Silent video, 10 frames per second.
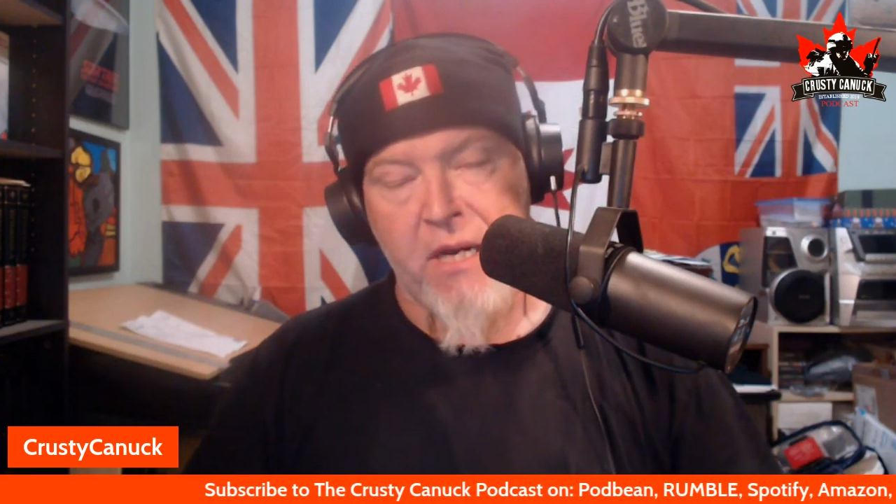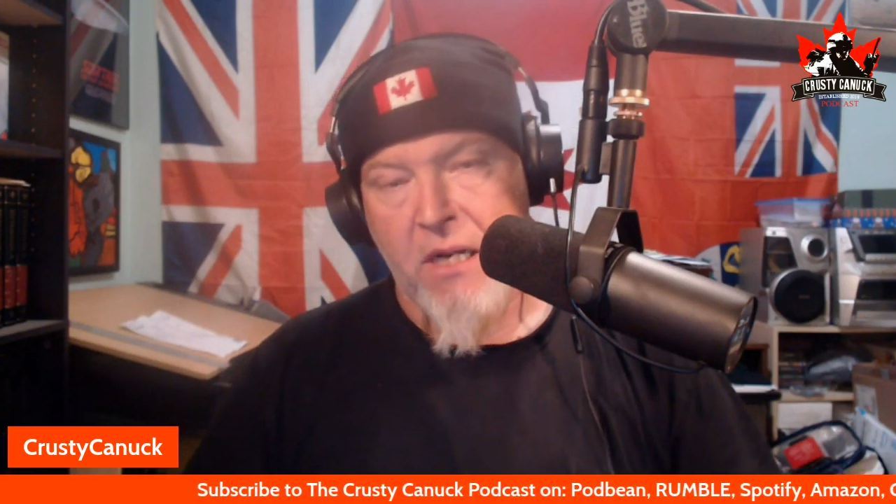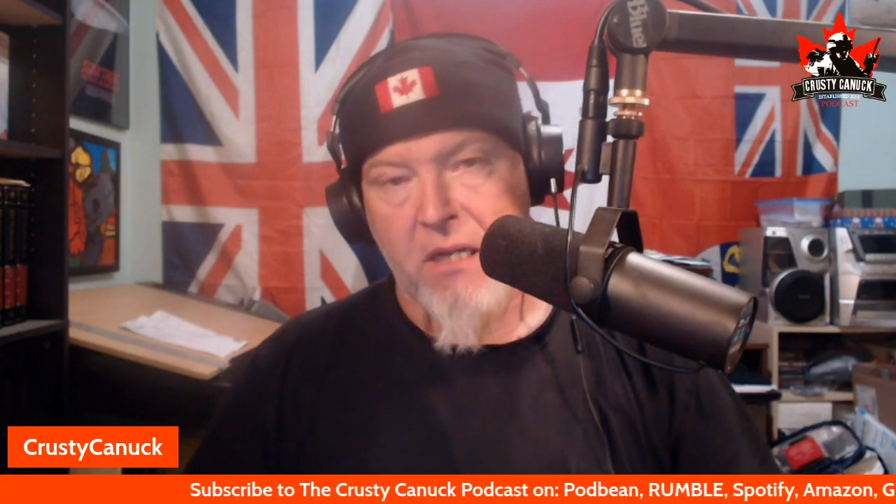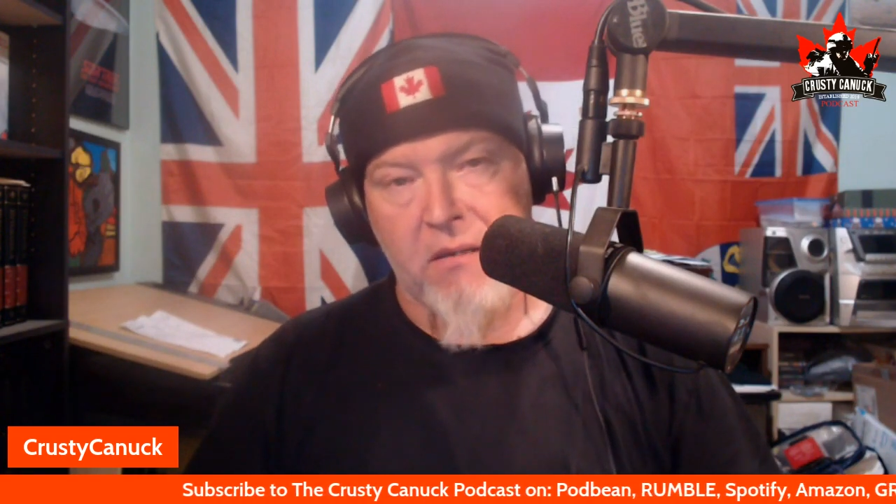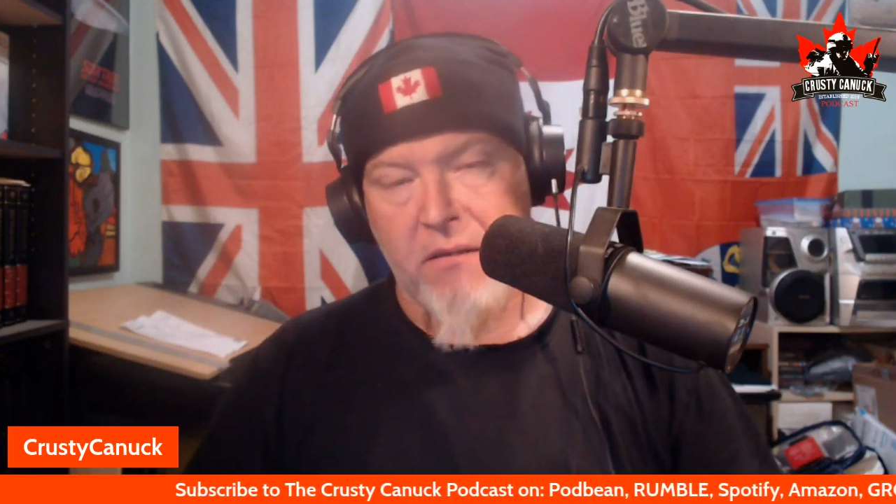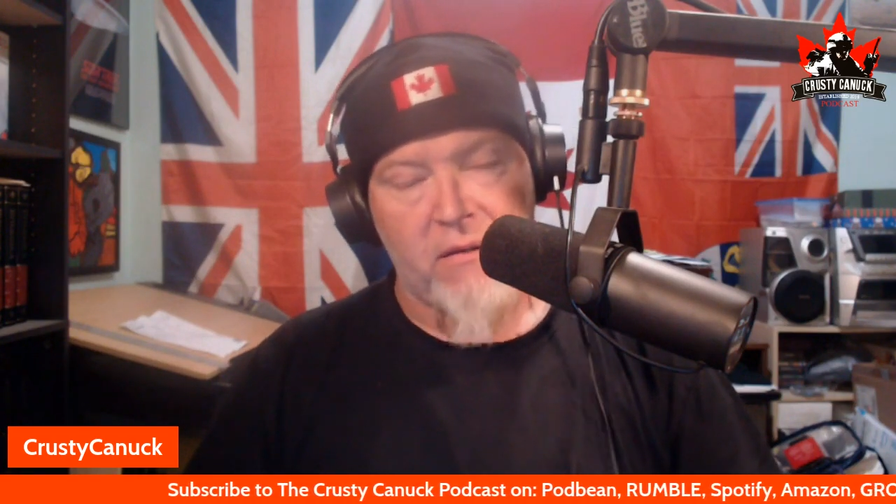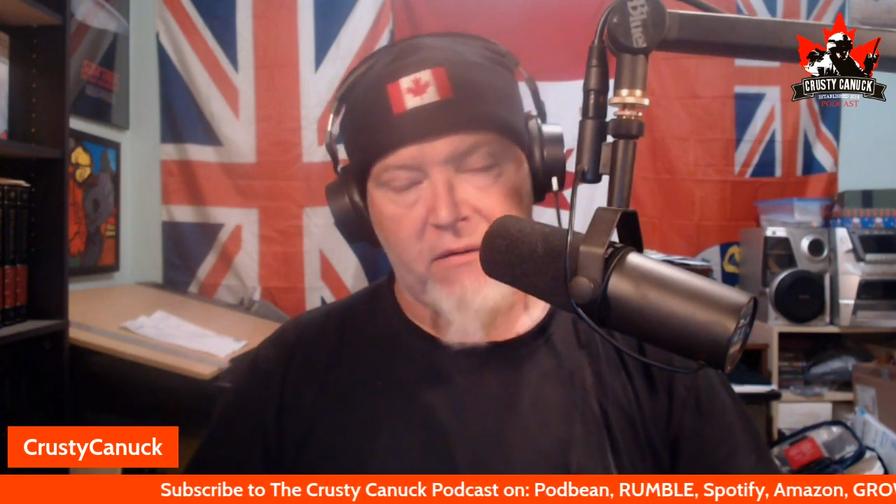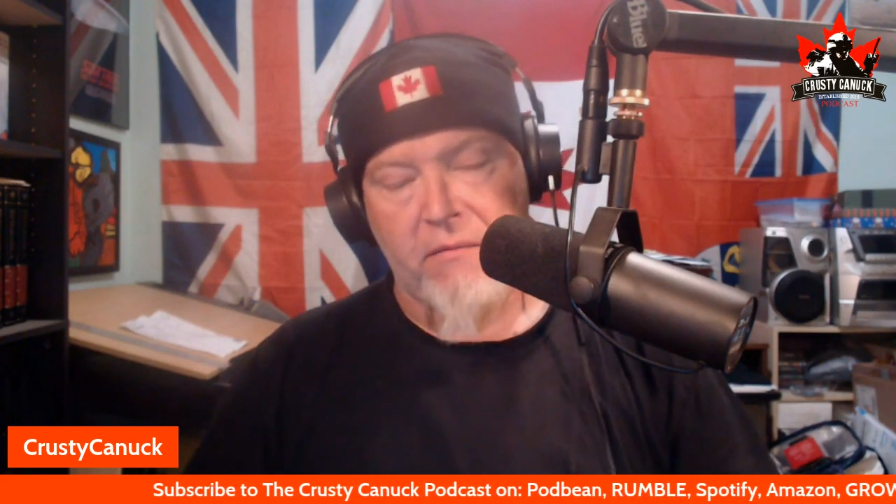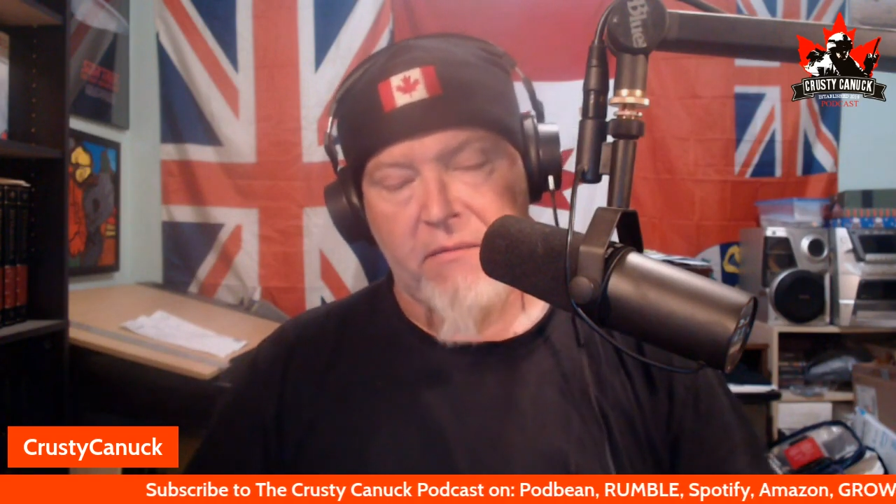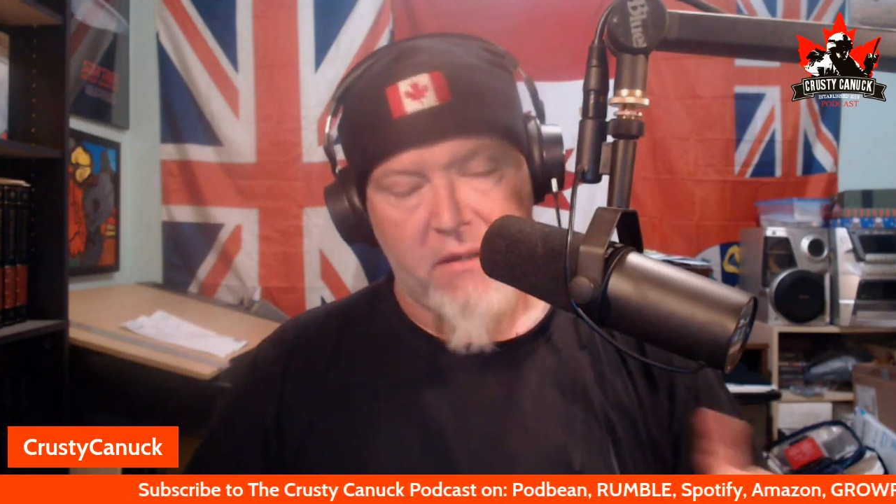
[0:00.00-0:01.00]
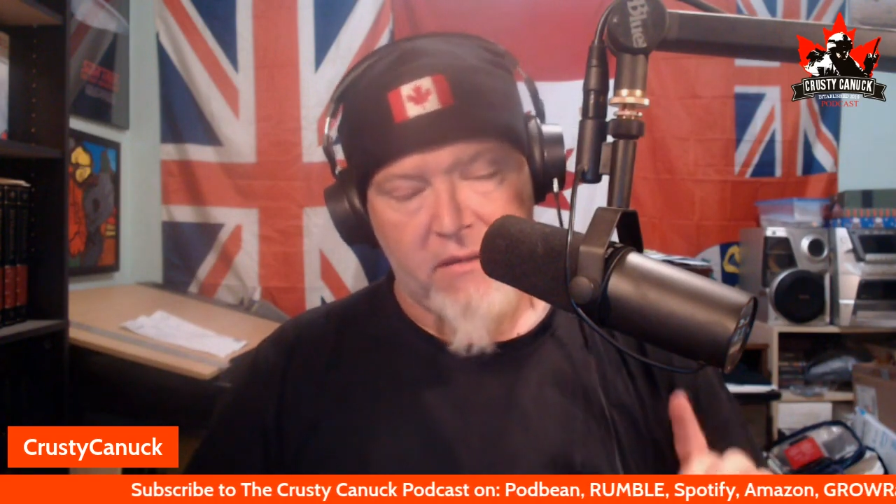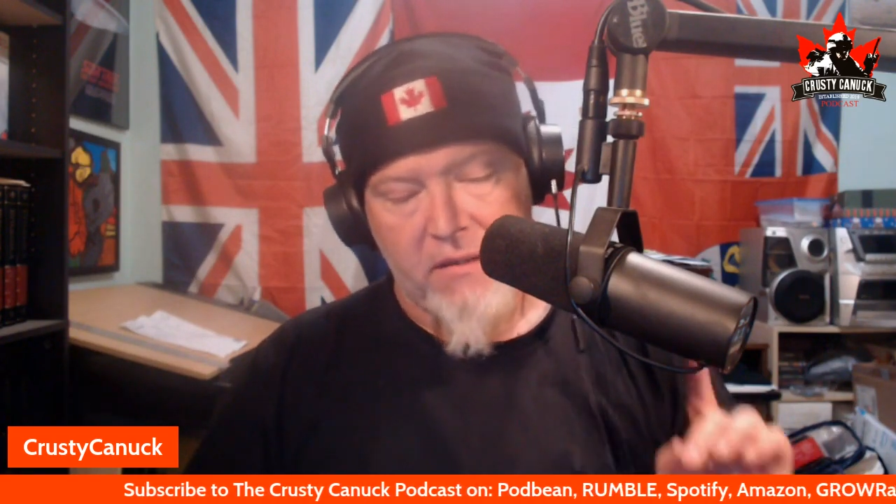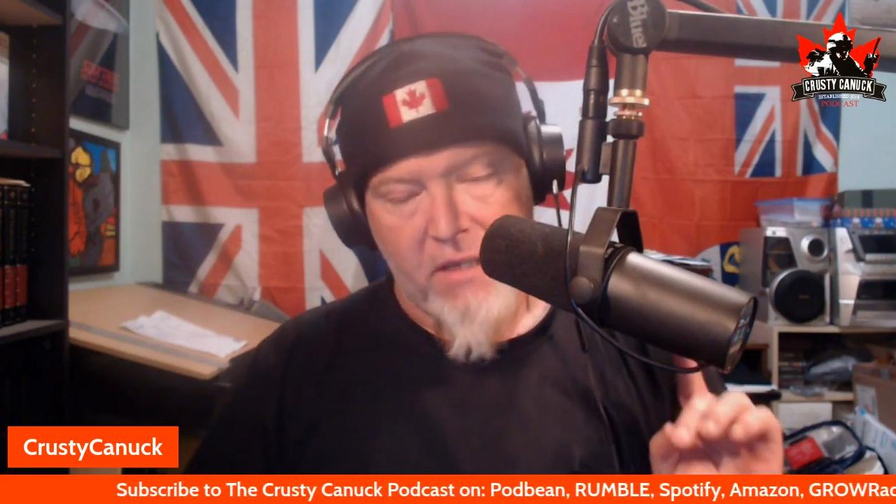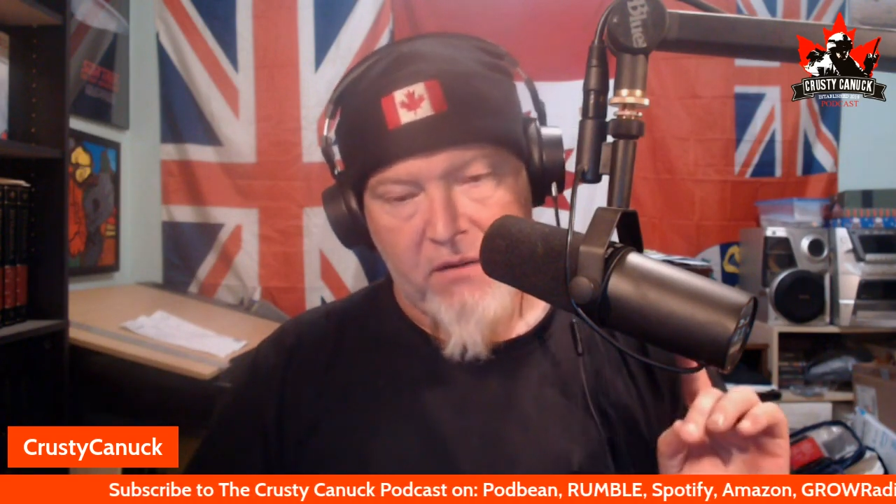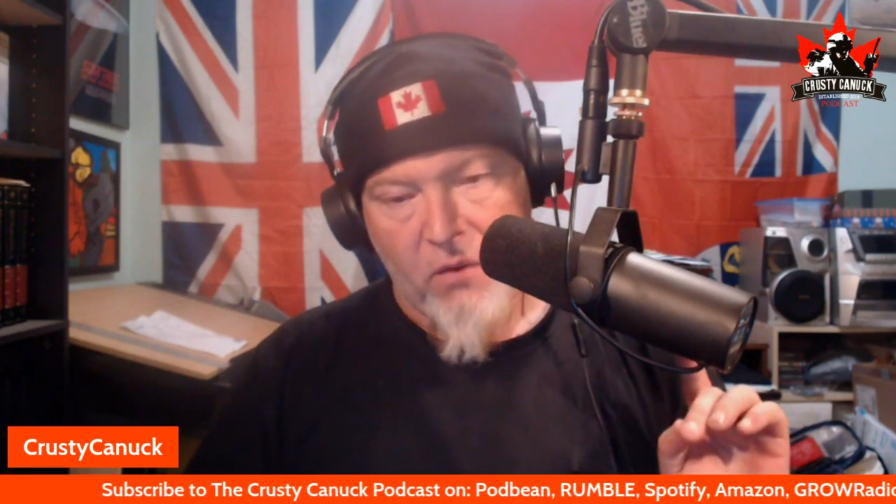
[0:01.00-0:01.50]
not the not not,
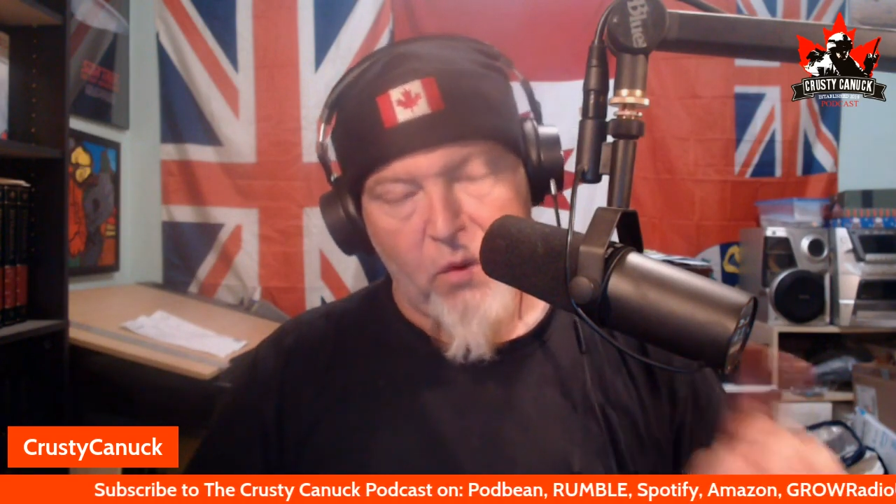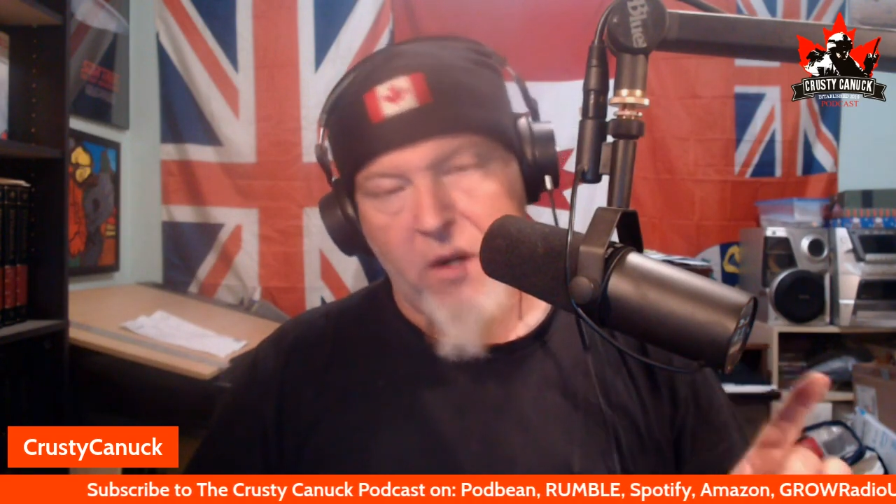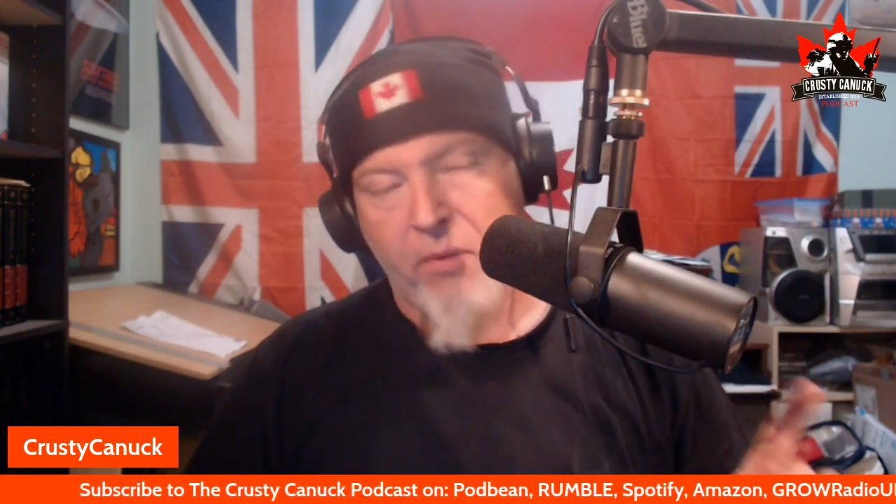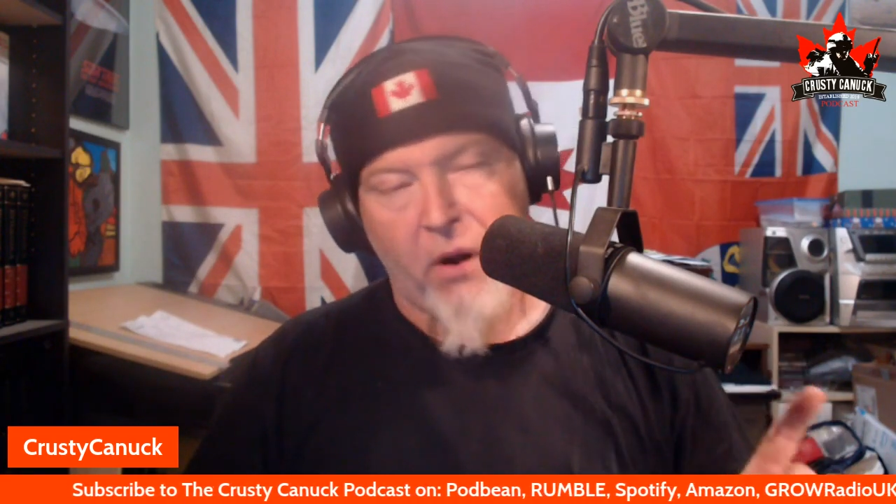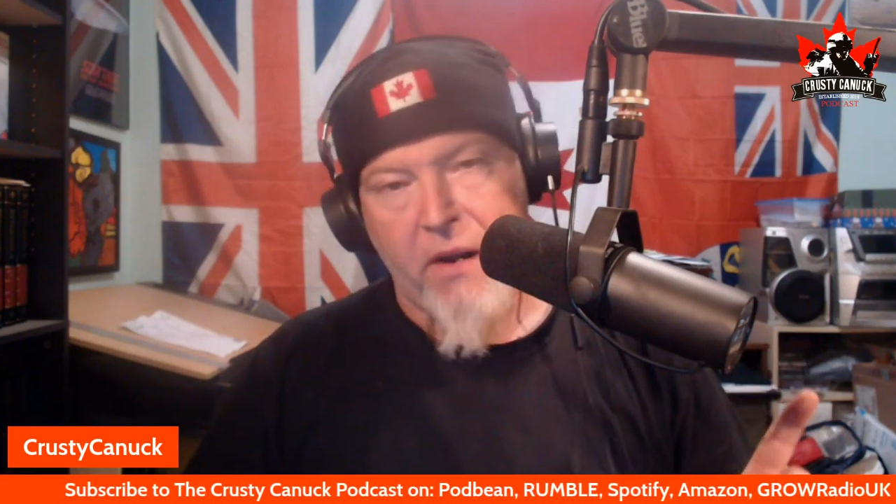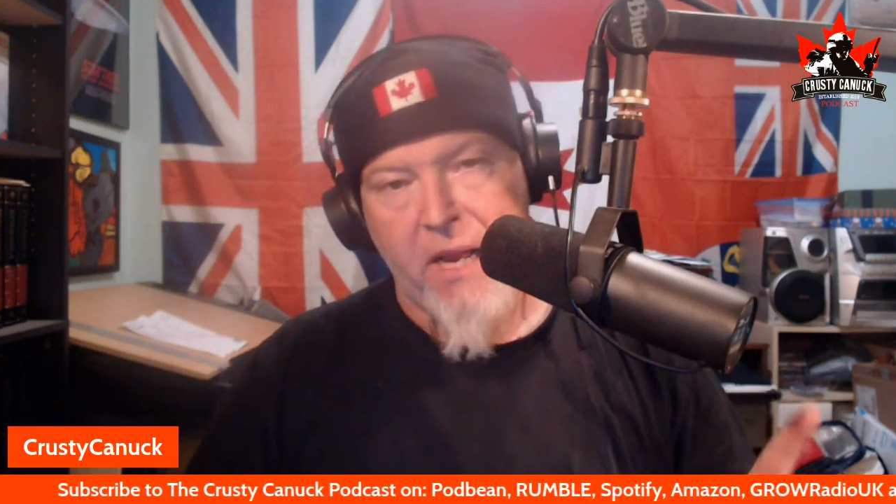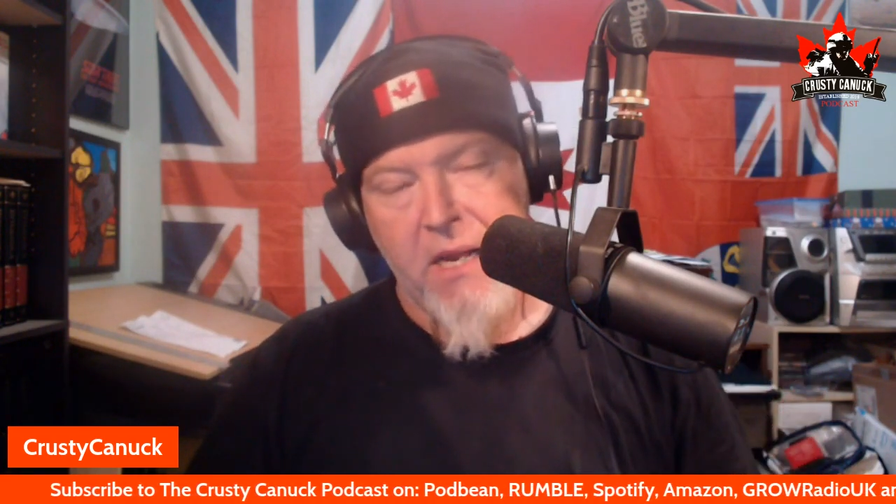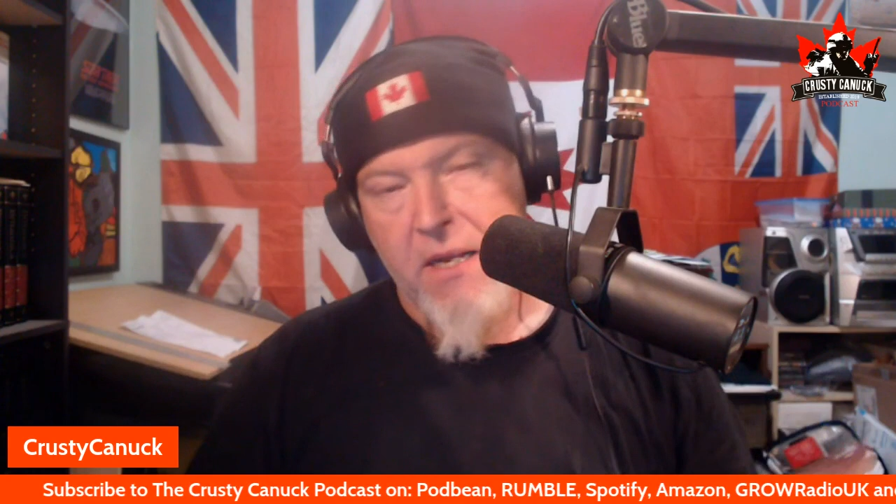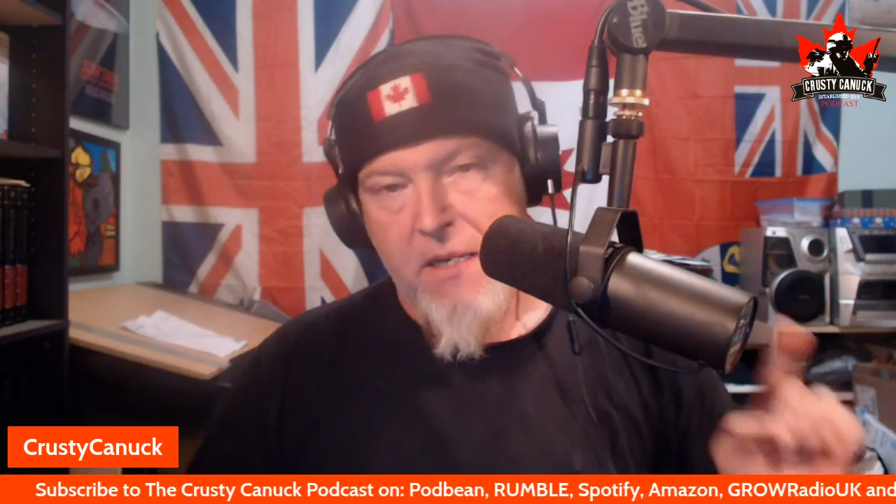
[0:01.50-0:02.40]
not the one party.